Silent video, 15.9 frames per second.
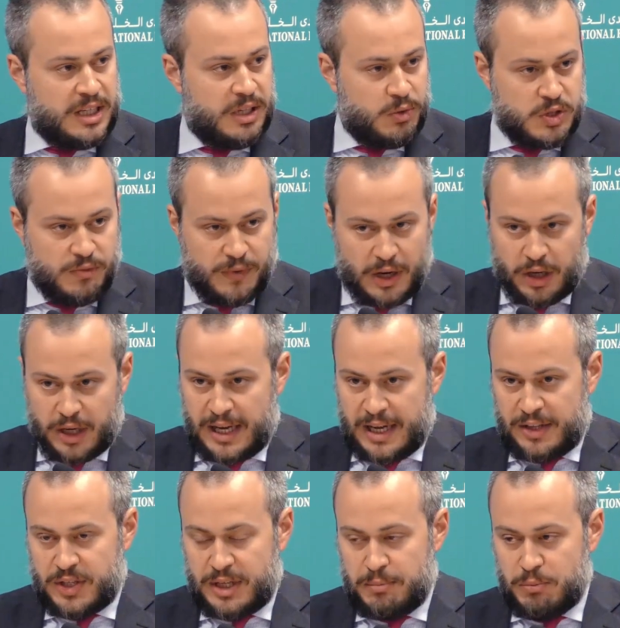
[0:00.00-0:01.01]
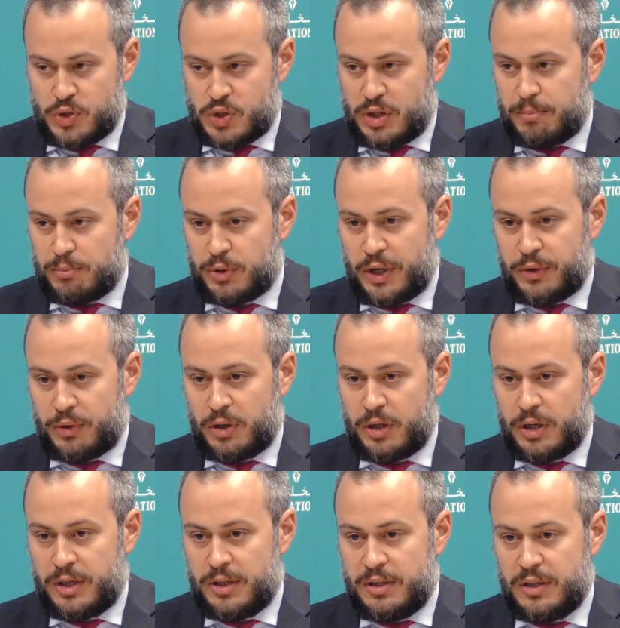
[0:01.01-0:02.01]
that he was very anti-Muslim
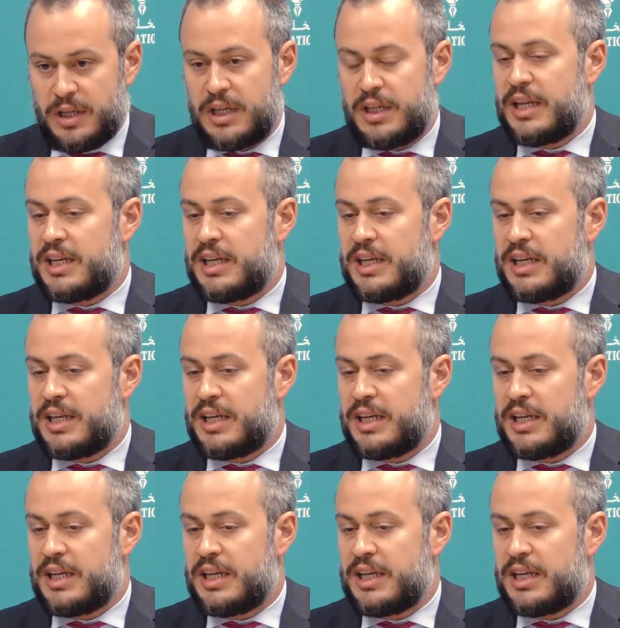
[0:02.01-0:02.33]
Brotherhood,